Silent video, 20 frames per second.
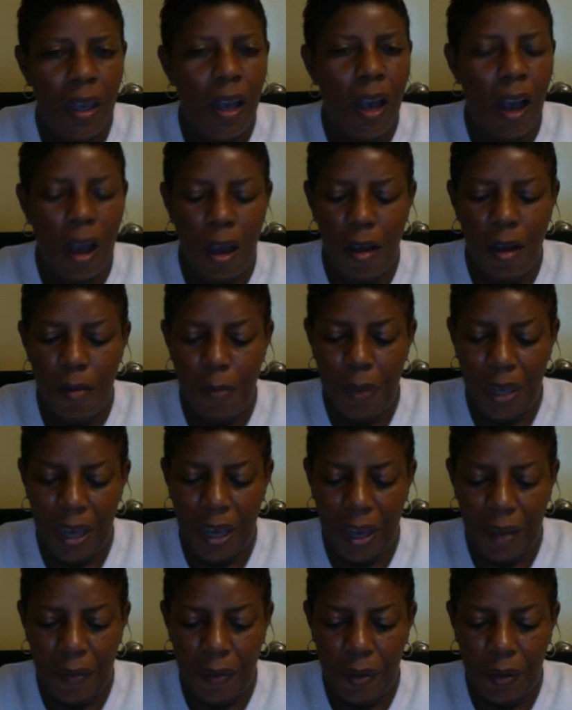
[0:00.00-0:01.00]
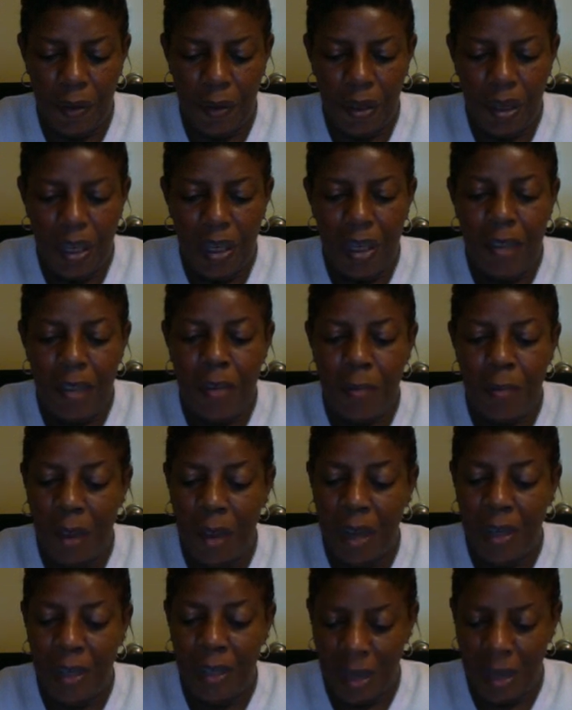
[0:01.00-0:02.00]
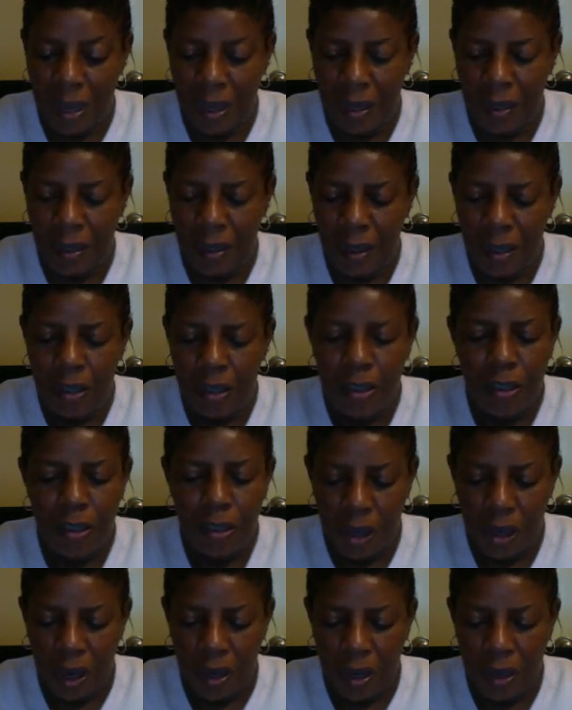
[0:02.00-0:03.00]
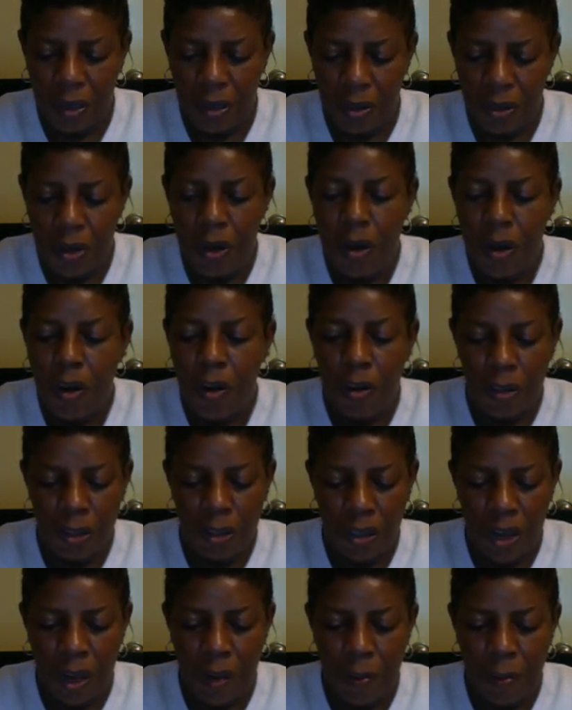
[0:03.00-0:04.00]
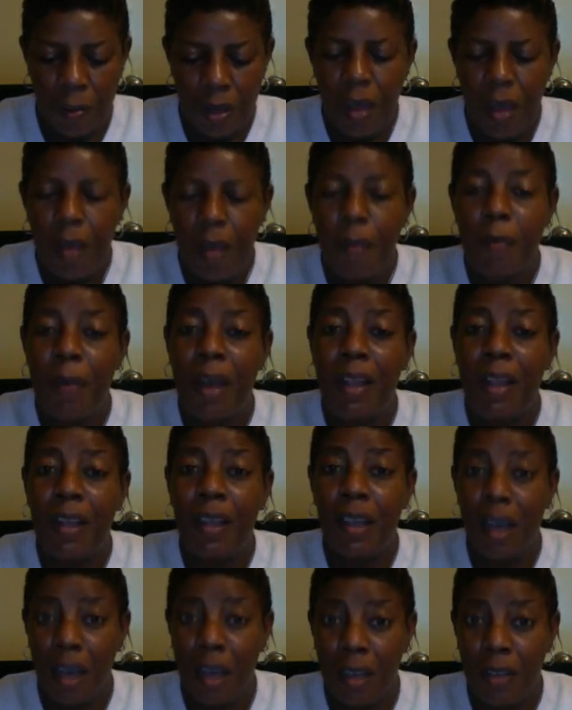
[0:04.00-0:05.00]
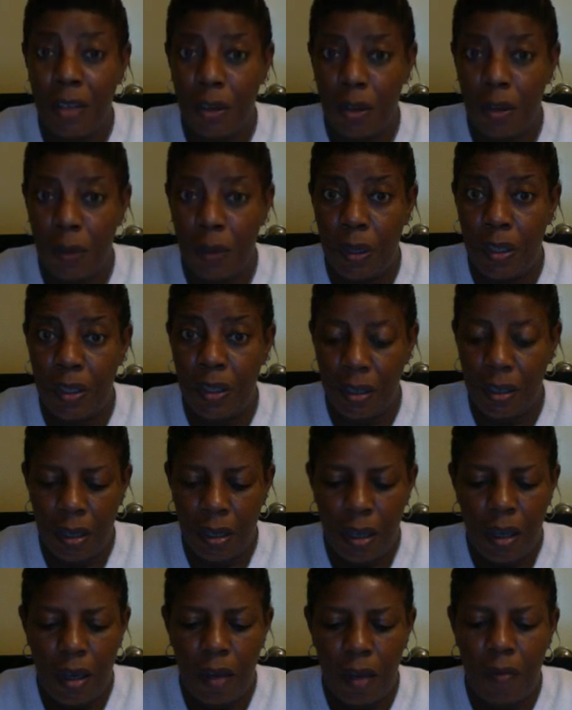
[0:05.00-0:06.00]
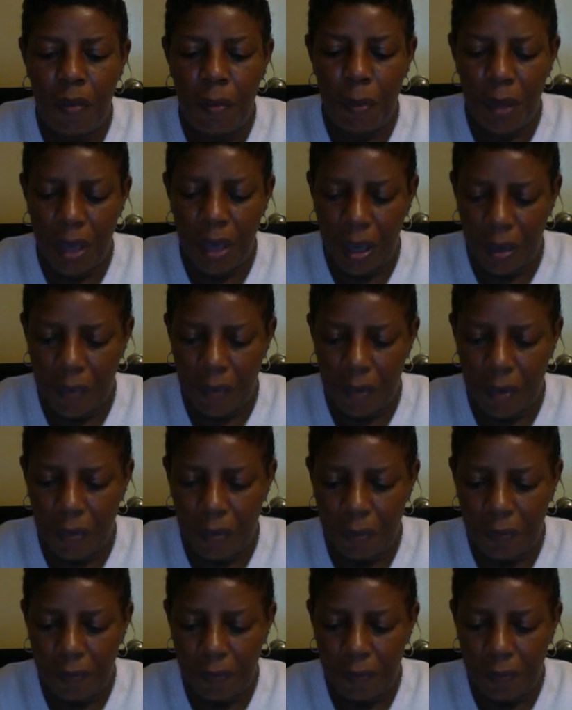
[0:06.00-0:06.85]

All behavior is maintained, changed, or shaped by the consequences of the behavior.